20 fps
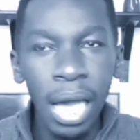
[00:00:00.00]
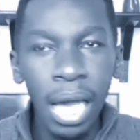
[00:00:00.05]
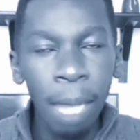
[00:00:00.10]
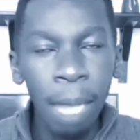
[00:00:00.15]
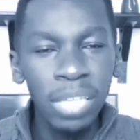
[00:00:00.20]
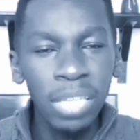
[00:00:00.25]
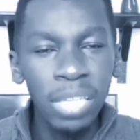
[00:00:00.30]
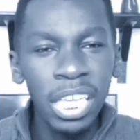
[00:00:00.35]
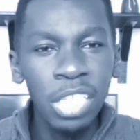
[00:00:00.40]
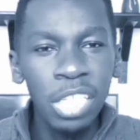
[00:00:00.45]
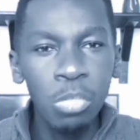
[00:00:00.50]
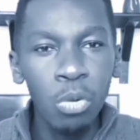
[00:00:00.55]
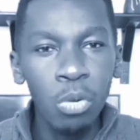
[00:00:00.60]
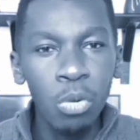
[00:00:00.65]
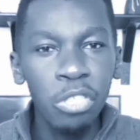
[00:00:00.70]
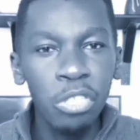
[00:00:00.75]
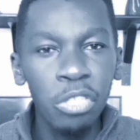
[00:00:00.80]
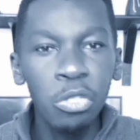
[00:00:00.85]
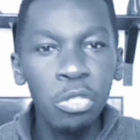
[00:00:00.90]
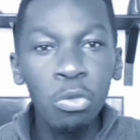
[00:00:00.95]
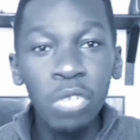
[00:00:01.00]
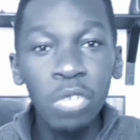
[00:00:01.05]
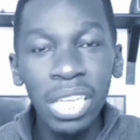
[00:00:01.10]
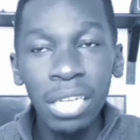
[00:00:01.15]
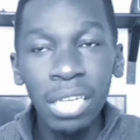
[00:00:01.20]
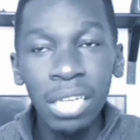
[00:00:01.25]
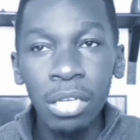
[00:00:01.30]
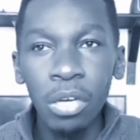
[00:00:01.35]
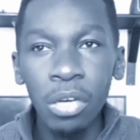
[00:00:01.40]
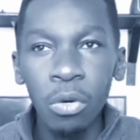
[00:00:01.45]
a place where you
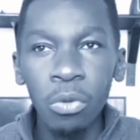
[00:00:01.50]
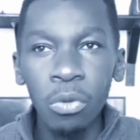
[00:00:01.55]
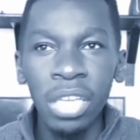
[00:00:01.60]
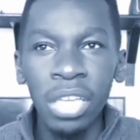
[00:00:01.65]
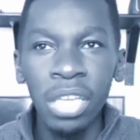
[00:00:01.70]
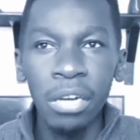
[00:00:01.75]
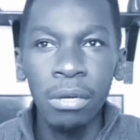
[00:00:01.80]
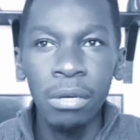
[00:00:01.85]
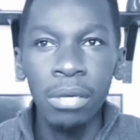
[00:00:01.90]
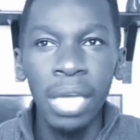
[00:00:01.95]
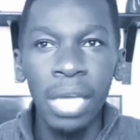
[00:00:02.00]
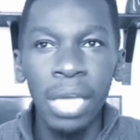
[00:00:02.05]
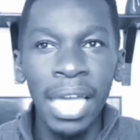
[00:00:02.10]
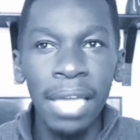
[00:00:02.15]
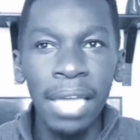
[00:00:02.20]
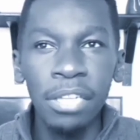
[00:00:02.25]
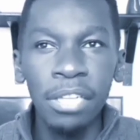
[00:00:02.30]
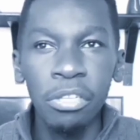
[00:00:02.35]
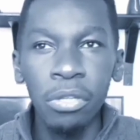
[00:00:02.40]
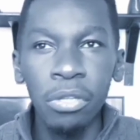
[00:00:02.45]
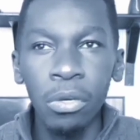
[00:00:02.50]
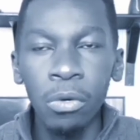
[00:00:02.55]
can go there and,